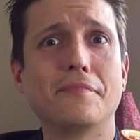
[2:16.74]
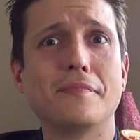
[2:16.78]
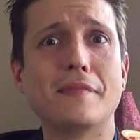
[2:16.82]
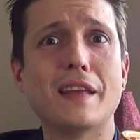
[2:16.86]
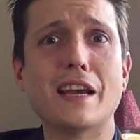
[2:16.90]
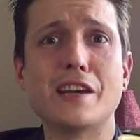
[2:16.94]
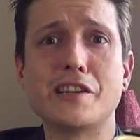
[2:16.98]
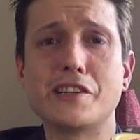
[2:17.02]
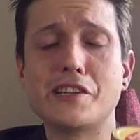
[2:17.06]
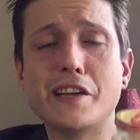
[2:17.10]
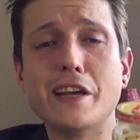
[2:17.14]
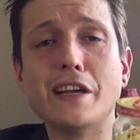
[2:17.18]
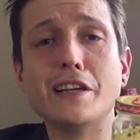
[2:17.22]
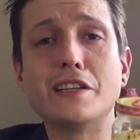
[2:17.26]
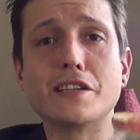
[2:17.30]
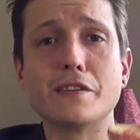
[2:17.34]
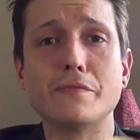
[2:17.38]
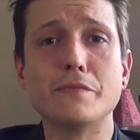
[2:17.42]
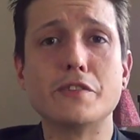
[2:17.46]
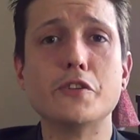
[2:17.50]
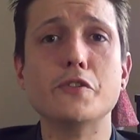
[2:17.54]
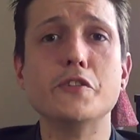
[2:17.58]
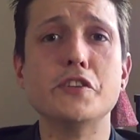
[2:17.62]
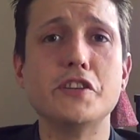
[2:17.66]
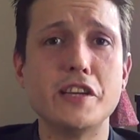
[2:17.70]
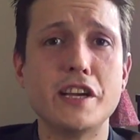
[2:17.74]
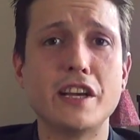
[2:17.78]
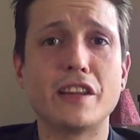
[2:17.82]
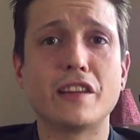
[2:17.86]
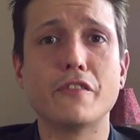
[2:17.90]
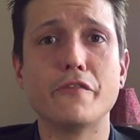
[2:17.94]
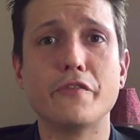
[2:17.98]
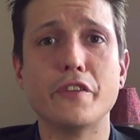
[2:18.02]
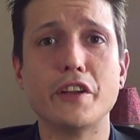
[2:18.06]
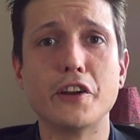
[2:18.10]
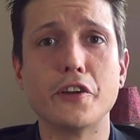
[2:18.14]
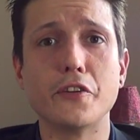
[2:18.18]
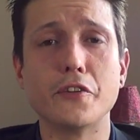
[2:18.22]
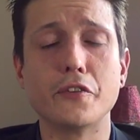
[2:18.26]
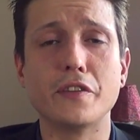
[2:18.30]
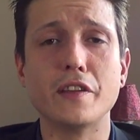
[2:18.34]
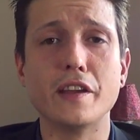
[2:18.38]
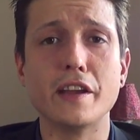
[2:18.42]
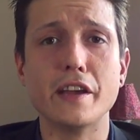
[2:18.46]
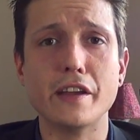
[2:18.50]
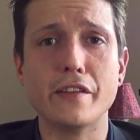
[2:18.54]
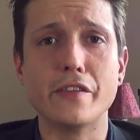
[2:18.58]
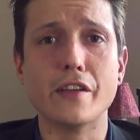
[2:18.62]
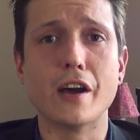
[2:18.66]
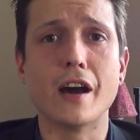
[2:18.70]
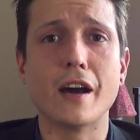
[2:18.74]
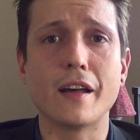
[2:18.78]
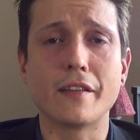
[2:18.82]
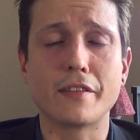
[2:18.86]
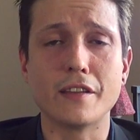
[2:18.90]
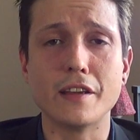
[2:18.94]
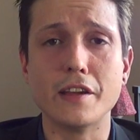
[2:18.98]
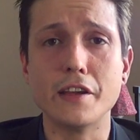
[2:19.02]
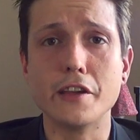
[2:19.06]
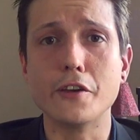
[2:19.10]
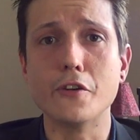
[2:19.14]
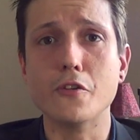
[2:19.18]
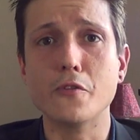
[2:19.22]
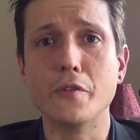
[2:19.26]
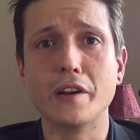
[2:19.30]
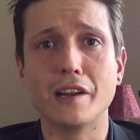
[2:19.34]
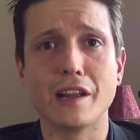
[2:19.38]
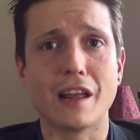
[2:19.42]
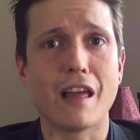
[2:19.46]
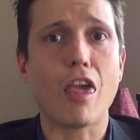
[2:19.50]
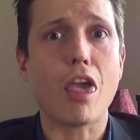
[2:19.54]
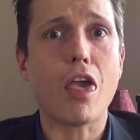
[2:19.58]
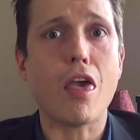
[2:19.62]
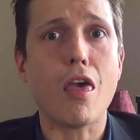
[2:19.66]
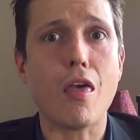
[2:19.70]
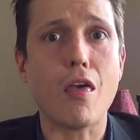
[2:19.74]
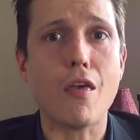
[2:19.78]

yeah, she ate some too. She got the vinegar thingy and the hot thingy going like,